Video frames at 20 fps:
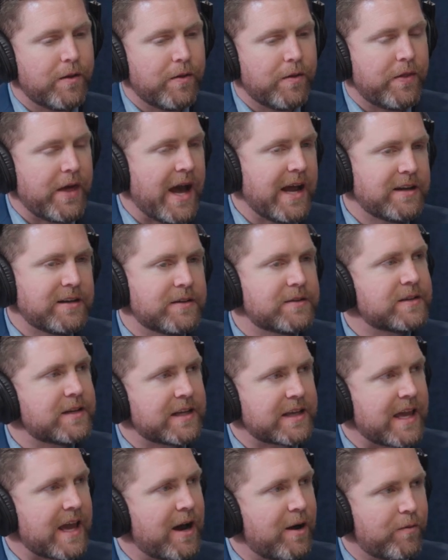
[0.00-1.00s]
that doesn't
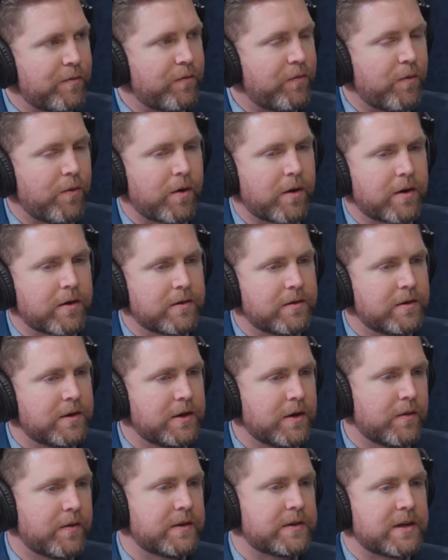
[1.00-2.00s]
account for,
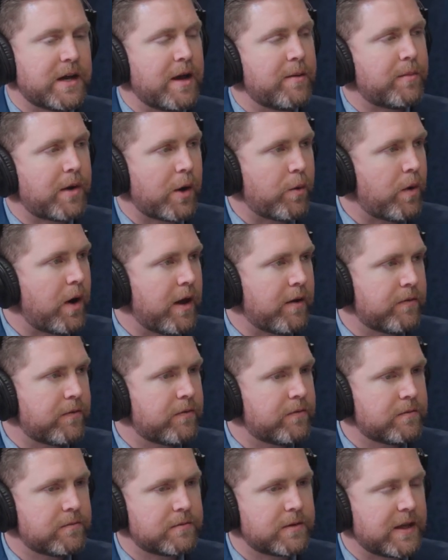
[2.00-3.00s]
the time my
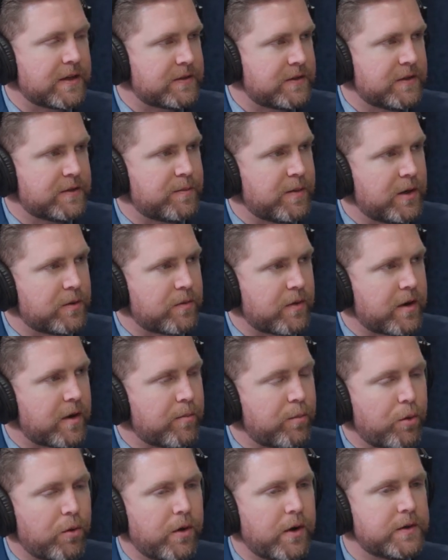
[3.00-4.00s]
wife gets to spend with
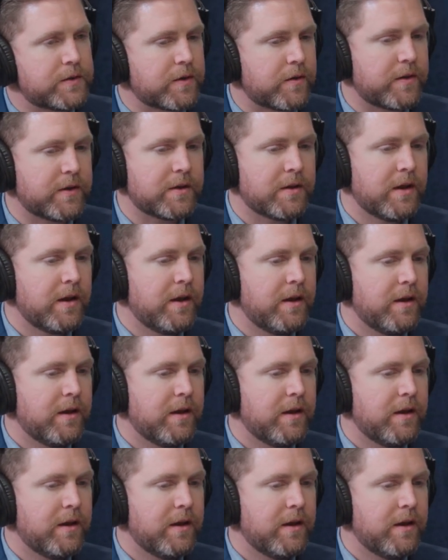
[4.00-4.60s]
our boys, or the